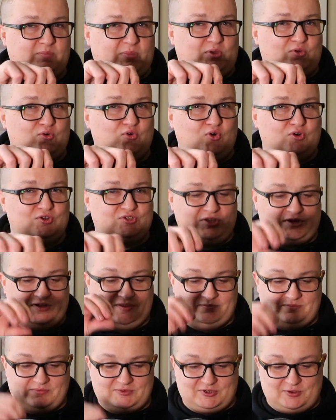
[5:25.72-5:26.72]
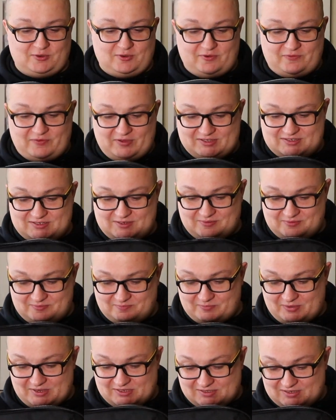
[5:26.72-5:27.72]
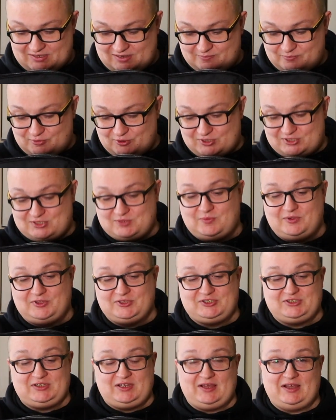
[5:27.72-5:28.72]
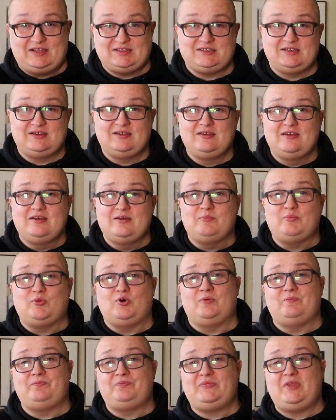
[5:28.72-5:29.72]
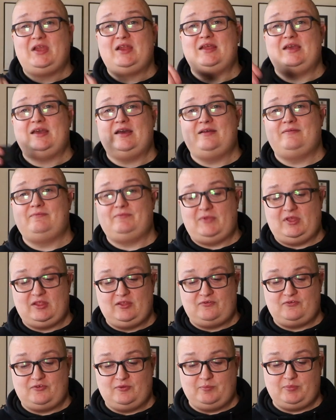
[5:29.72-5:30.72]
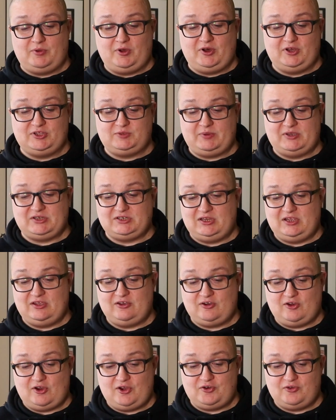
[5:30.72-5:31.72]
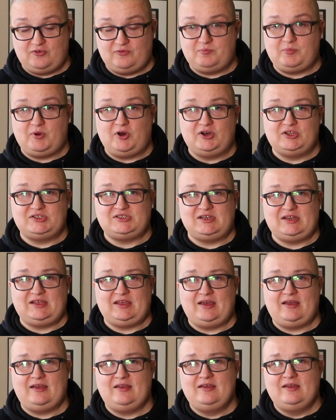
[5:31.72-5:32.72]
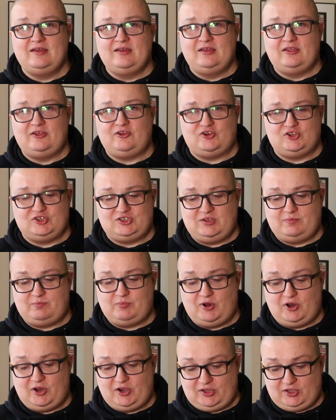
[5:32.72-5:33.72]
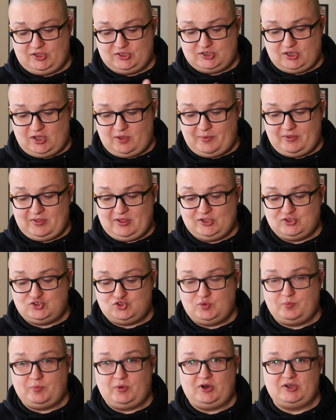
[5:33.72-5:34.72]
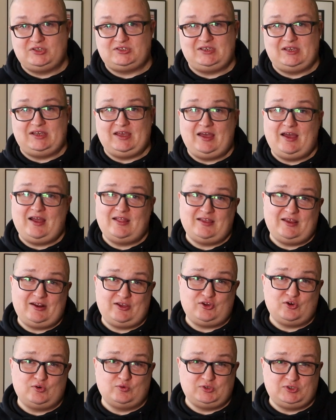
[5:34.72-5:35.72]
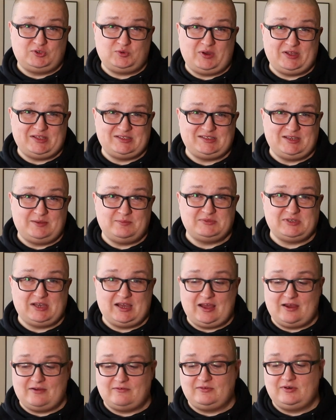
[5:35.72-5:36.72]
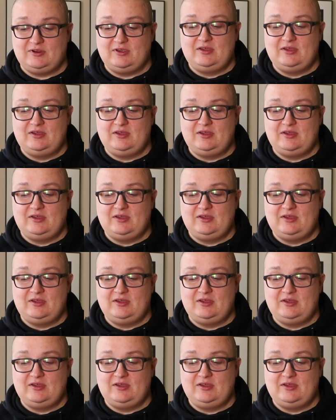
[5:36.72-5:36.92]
hooked on it, so I've had to basically put it to one side. But in here, in the front pockets, basically you've got enough pockets in here. You have a zip pocket at the top and then 2 pockets here, and then it goes quite deep down.